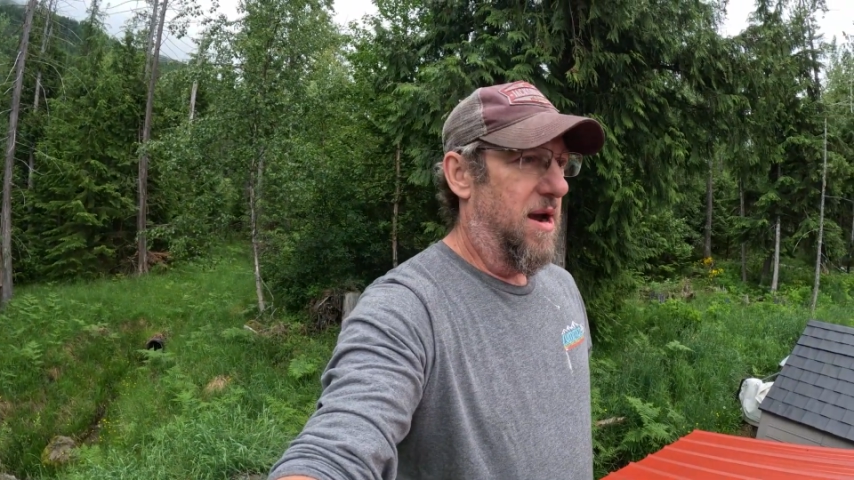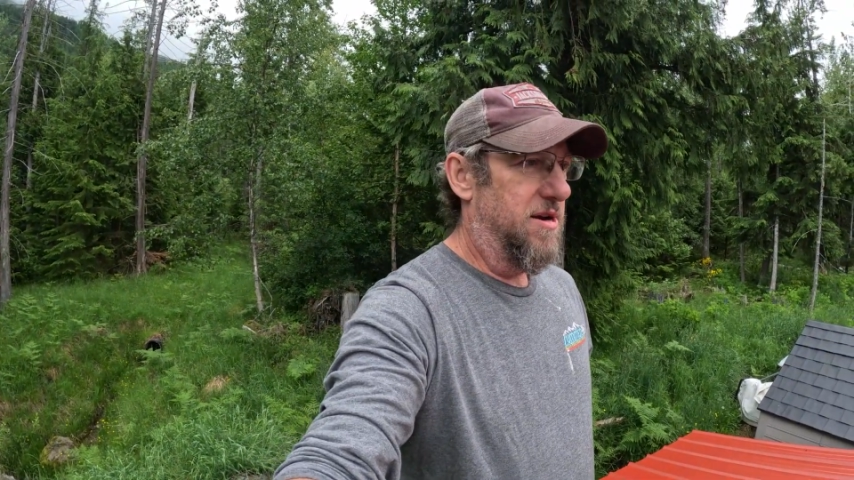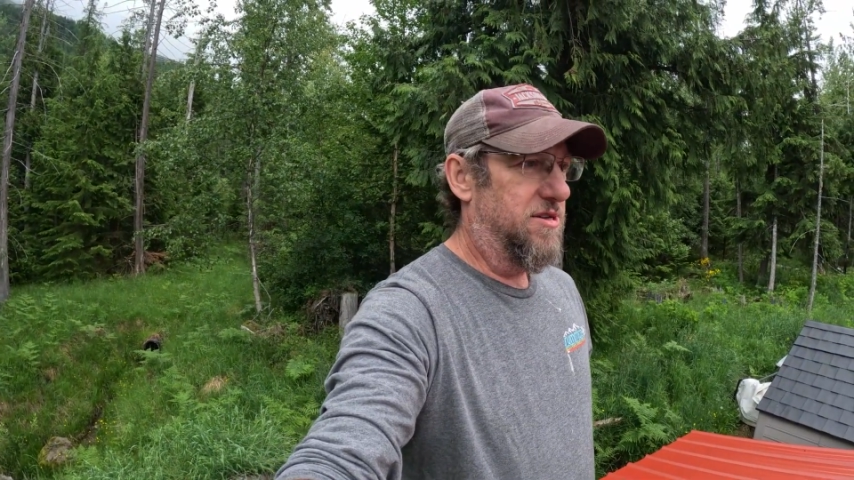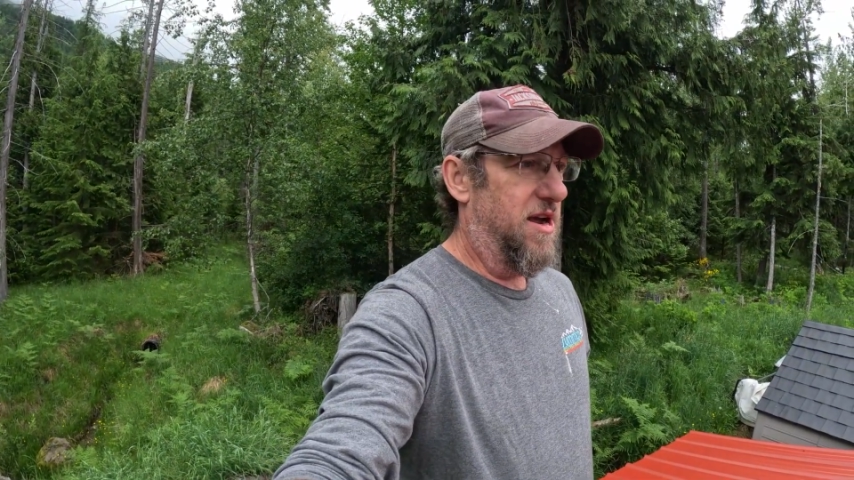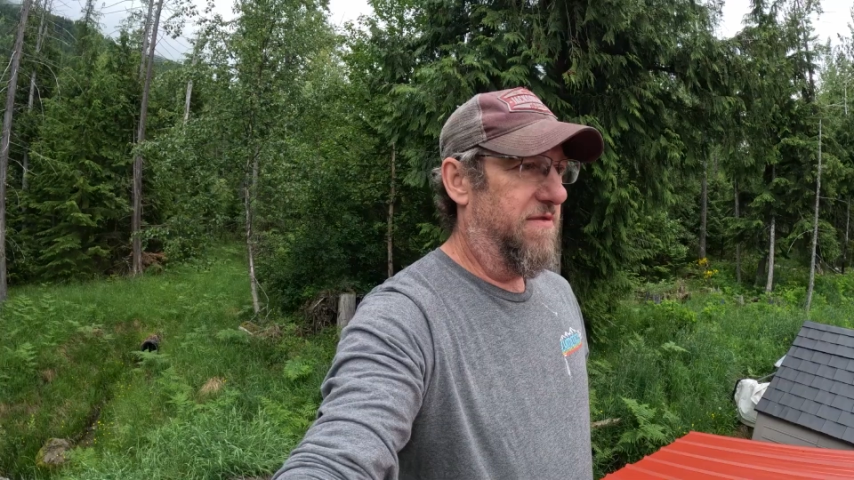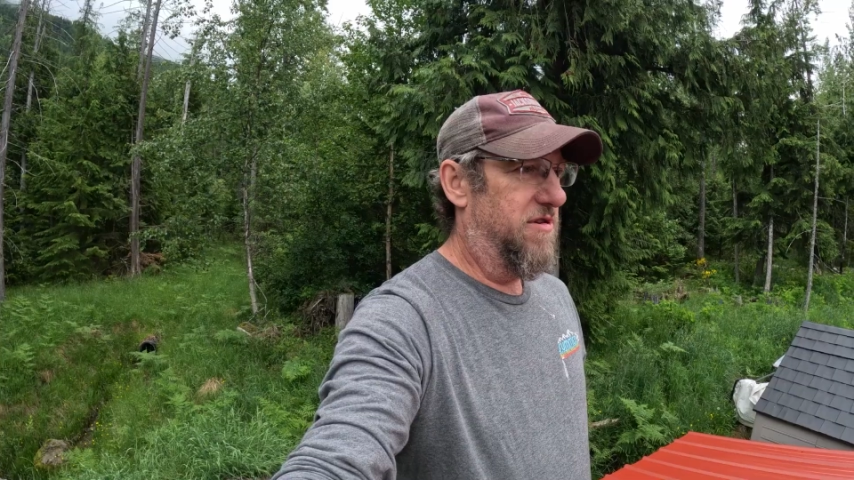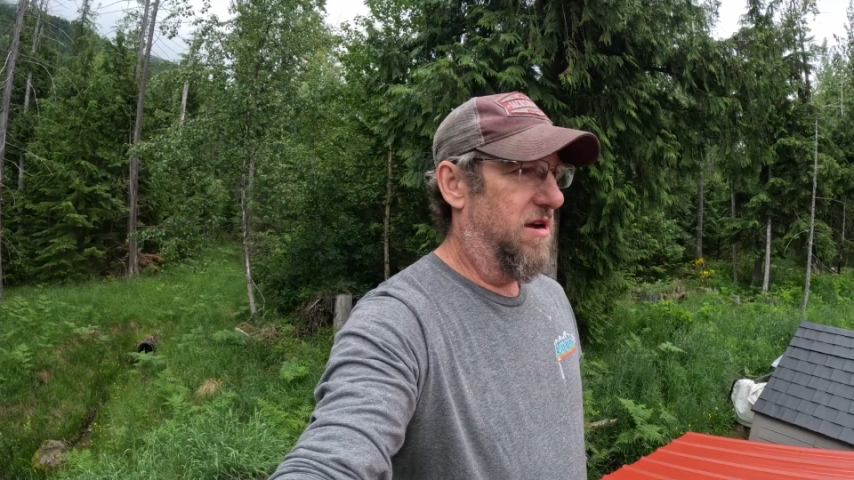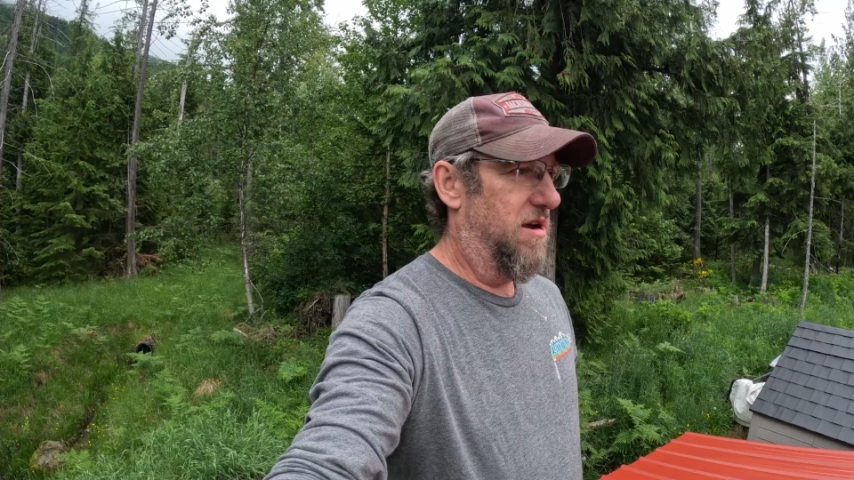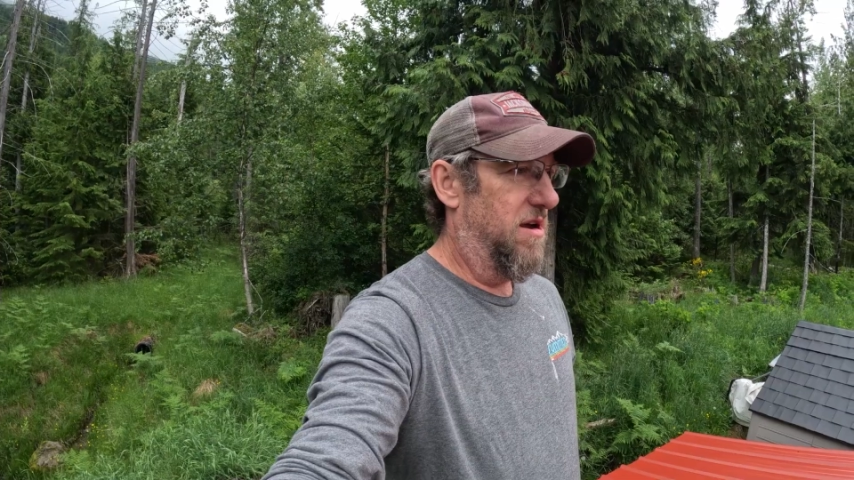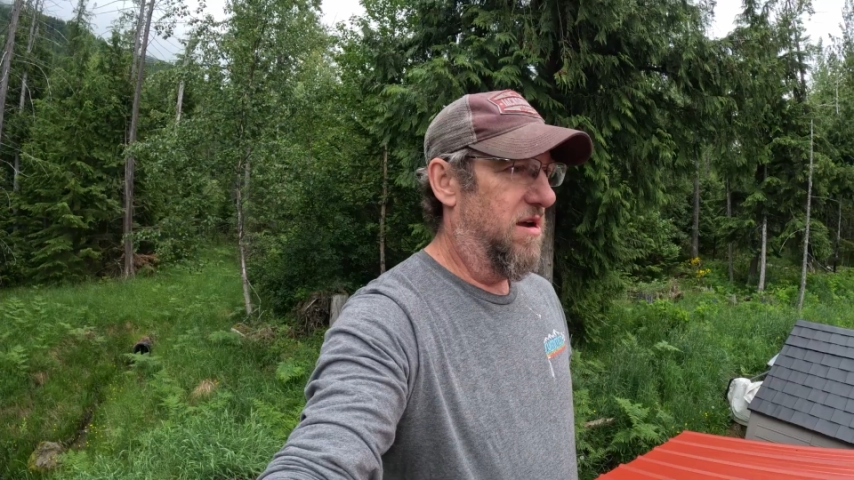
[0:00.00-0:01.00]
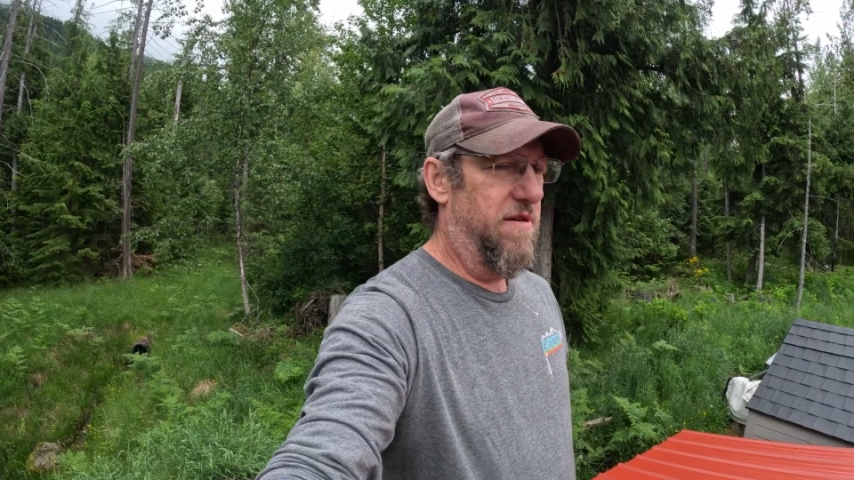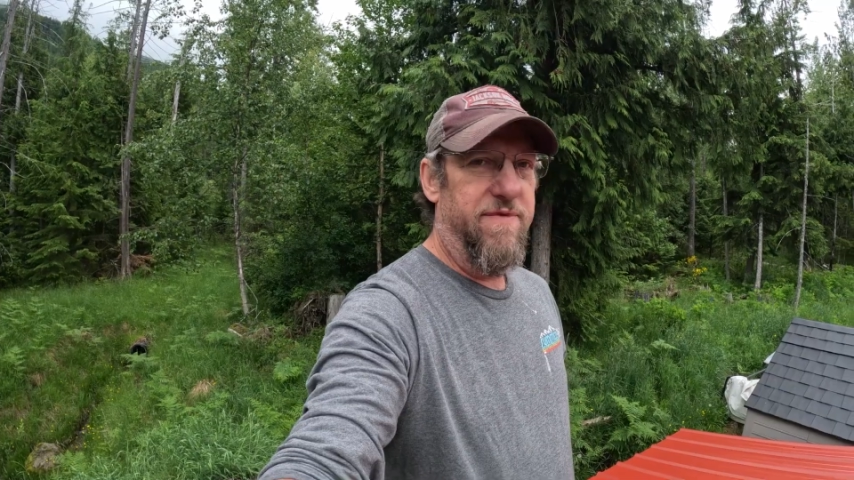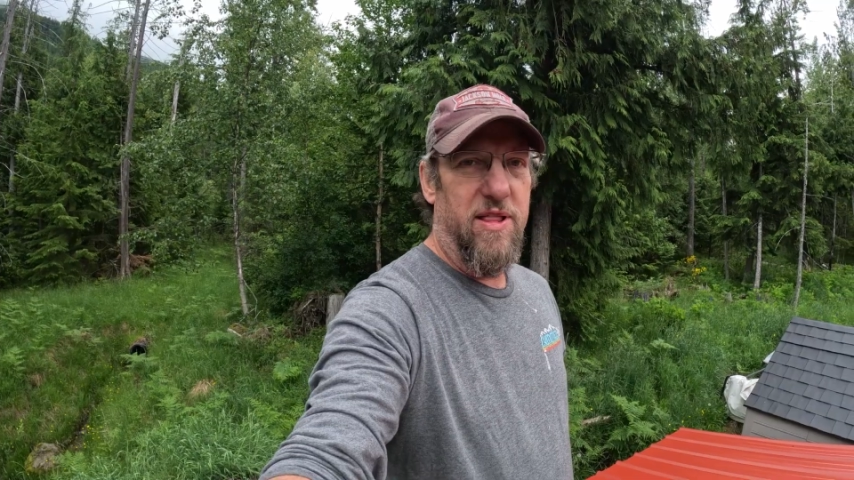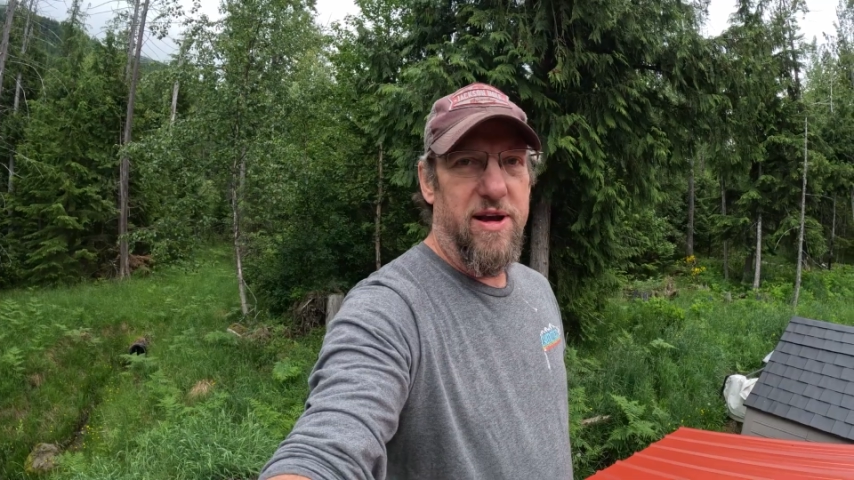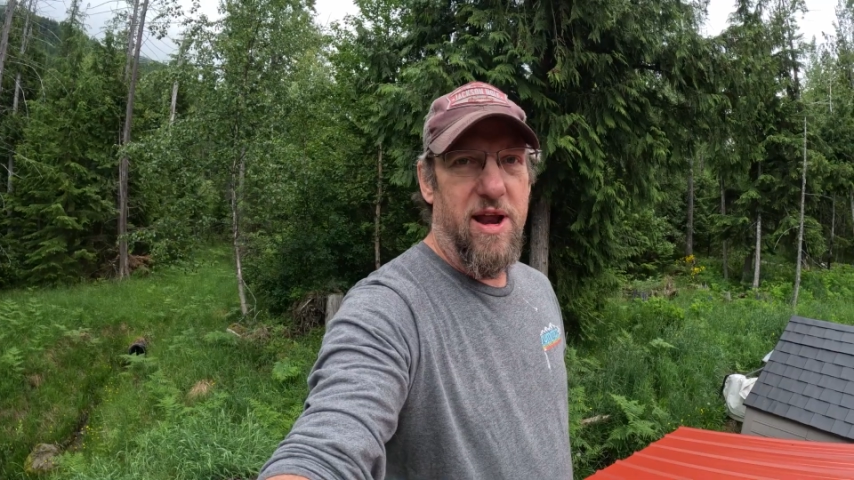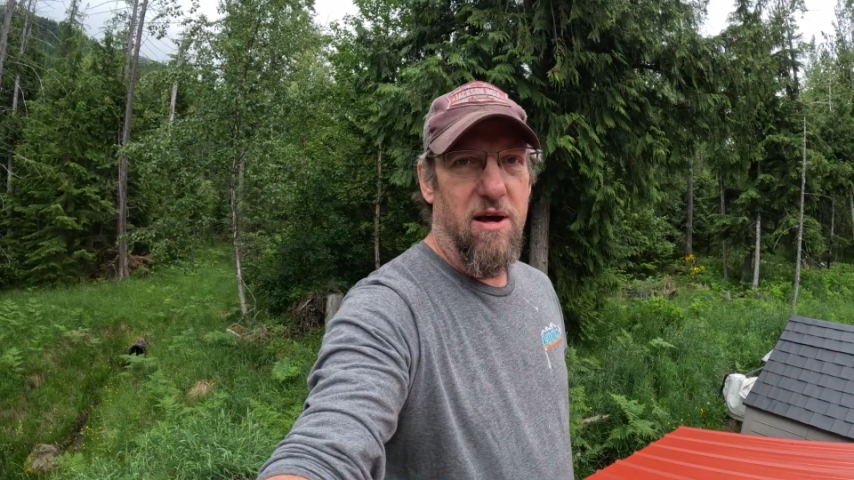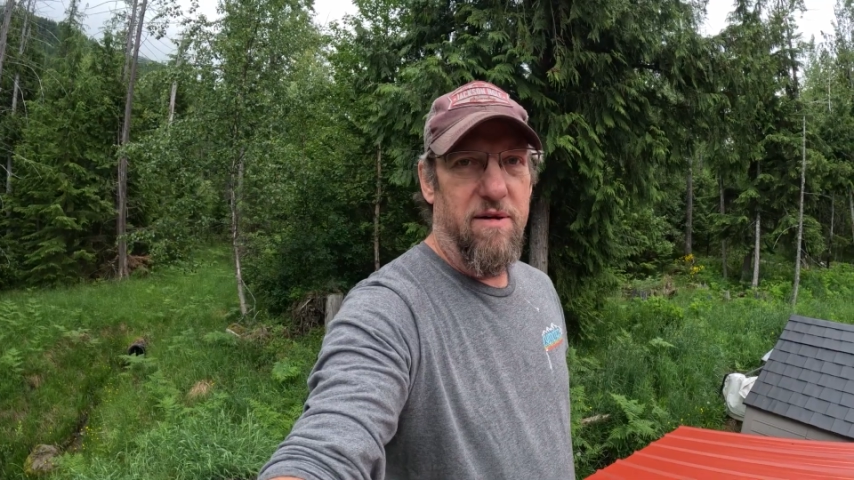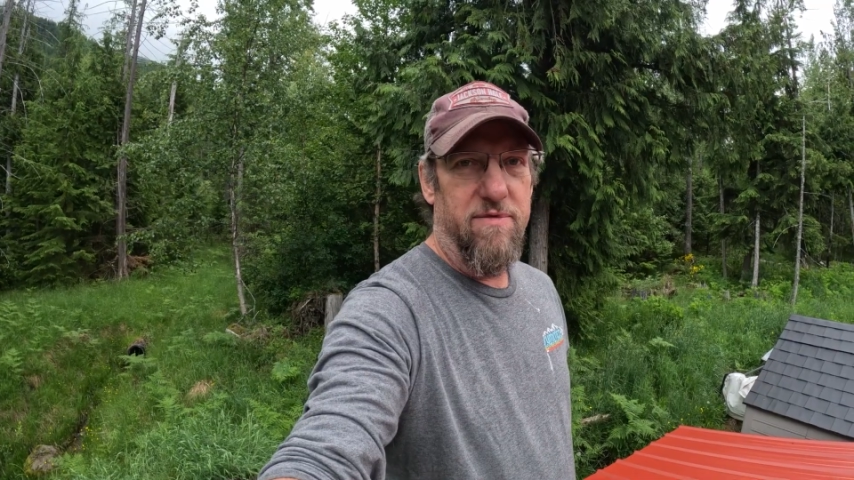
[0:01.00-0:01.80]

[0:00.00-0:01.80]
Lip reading: I just have to fill it now.